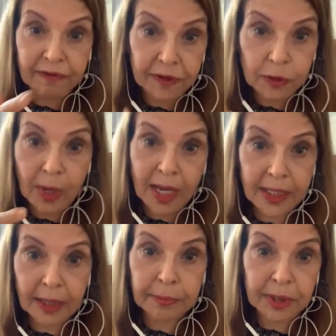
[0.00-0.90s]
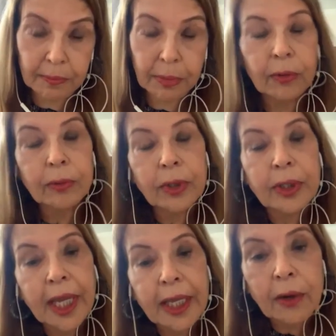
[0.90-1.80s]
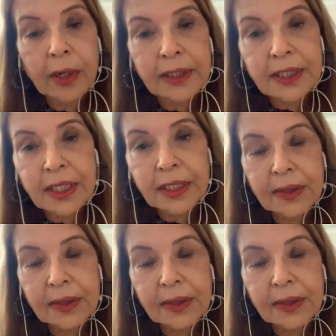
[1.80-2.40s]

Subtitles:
few other people. Okay, go on, Sam.